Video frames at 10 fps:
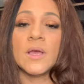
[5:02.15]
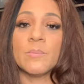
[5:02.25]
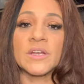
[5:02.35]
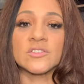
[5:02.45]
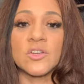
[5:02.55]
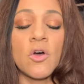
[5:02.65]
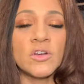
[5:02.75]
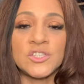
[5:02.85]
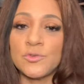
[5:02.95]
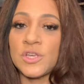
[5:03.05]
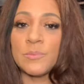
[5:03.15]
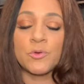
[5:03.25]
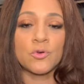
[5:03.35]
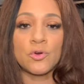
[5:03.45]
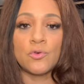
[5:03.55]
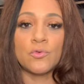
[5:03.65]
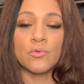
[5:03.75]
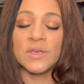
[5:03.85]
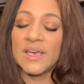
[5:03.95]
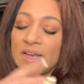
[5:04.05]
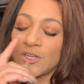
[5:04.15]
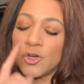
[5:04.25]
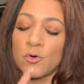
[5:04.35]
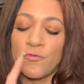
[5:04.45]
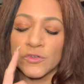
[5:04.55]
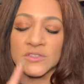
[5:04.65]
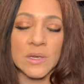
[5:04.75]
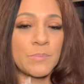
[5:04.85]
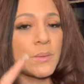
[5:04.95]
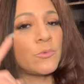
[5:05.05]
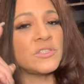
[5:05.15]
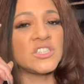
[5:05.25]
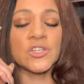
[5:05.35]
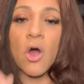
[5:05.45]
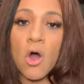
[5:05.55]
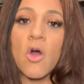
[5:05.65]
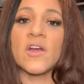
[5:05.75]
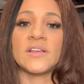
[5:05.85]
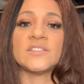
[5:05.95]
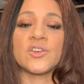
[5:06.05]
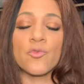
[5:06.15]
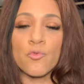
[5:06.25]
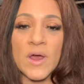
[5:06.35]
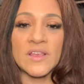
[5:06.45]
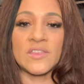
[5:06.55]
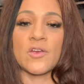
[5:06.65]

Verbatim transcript: But as long as you keep your cool and I know for some people it's just hard because they're right